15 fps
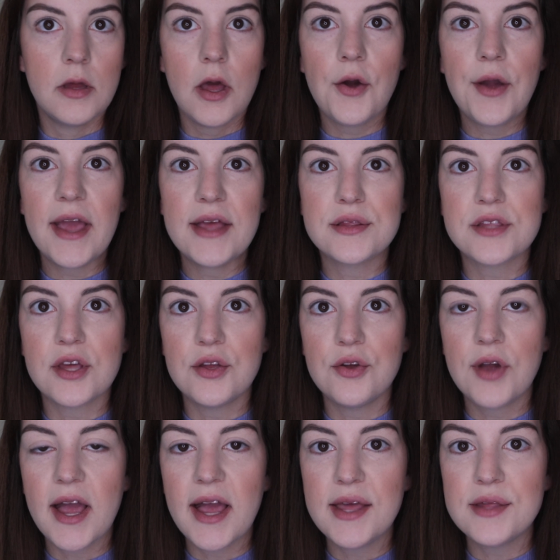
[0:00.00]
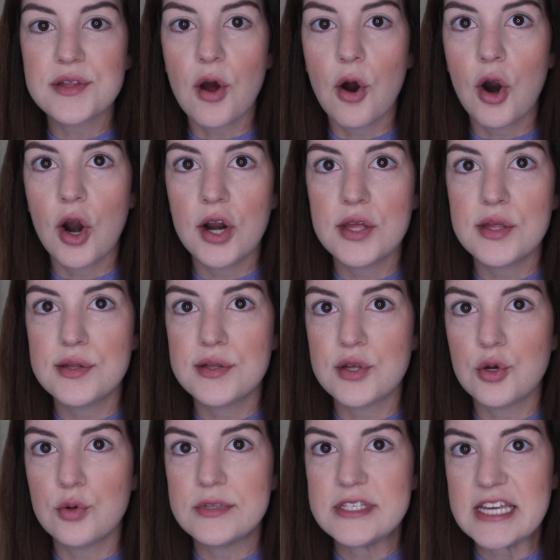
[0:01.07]
Okay, so you guys are
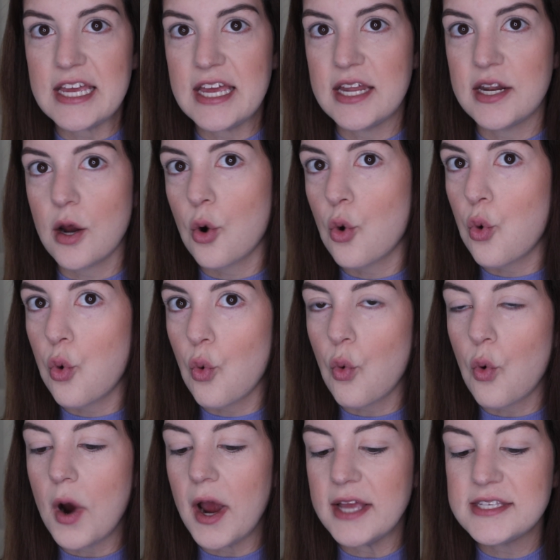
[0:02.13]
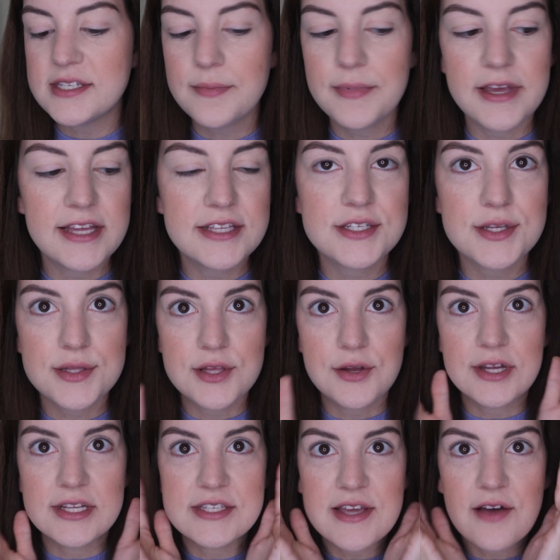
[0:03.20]
zoomed in quite a bit, so you
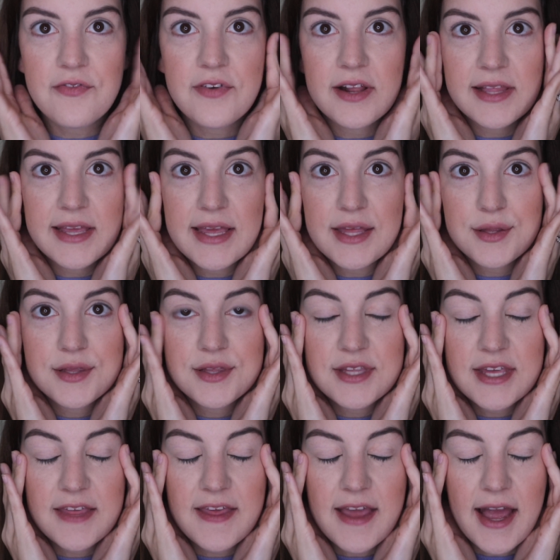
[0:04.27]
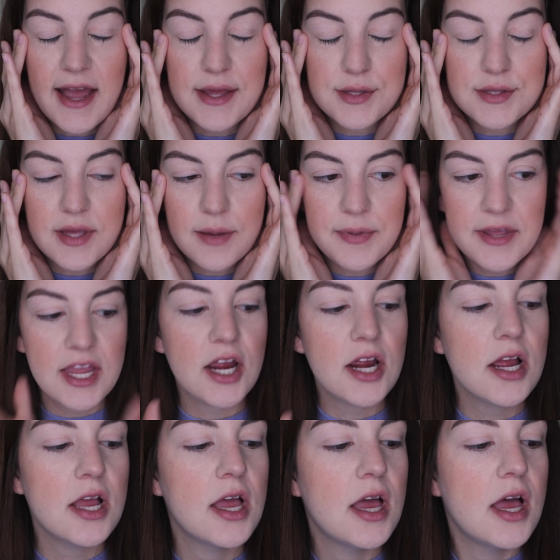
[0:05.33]
can definitely see the eyes up
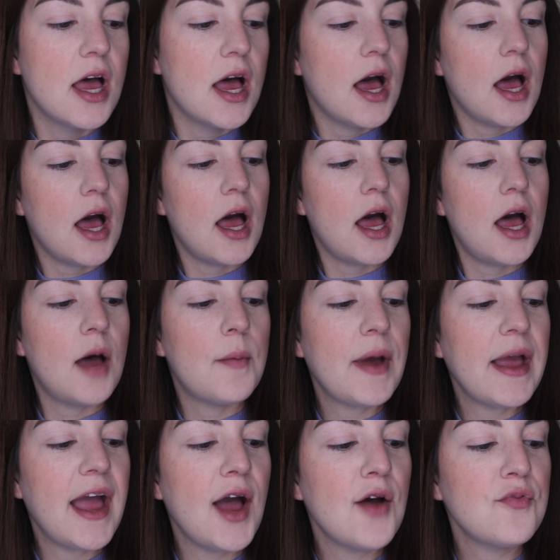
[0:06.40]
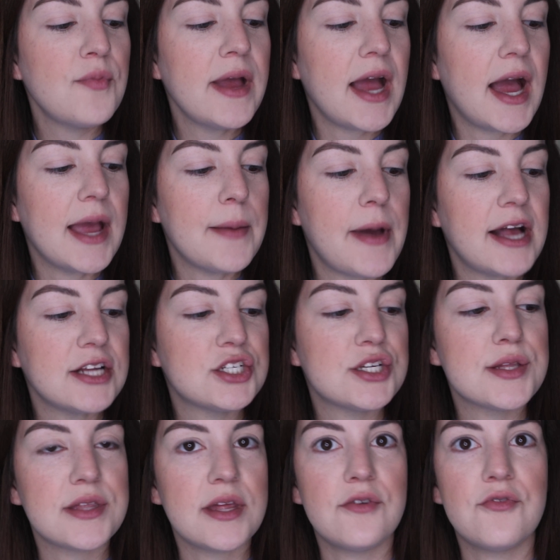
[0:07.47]
here. I have my eye
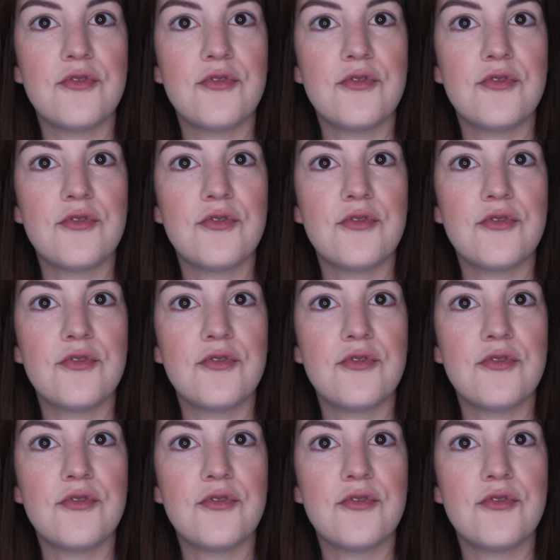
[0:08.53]
patches in